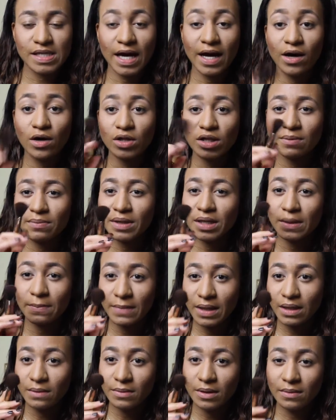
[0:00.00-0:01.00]
I only put a
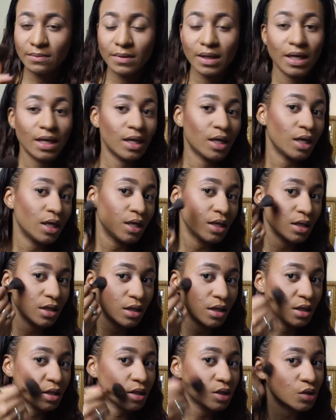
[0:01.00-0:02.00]
minimum, and
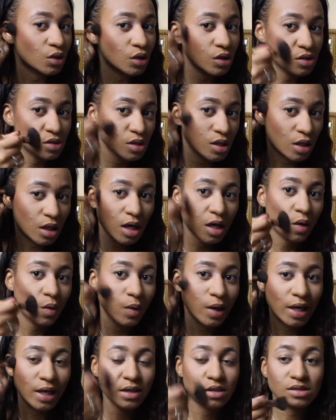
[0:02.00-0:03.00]
a little goes a long
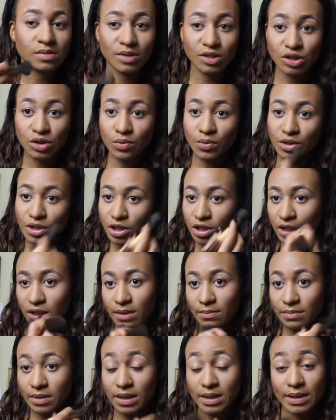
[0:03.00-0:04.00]
way, especially when you're going
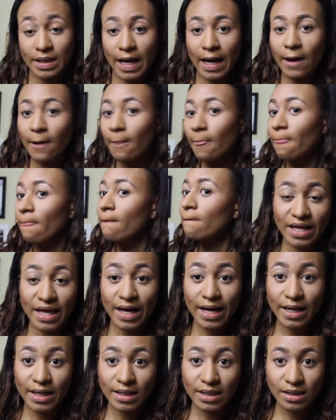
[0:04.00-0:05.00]
to blend out.
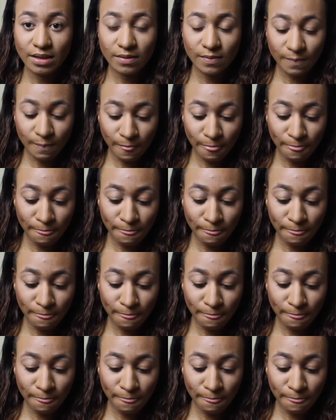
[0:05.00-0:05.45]
That